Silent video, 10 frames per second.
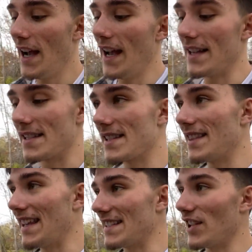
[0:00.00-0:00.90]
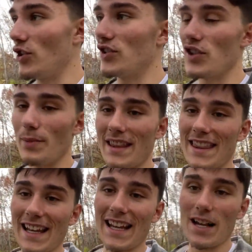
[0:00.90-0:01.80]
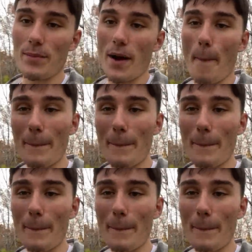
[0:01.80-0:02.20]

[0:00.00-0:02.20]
and things that you should be thinking about.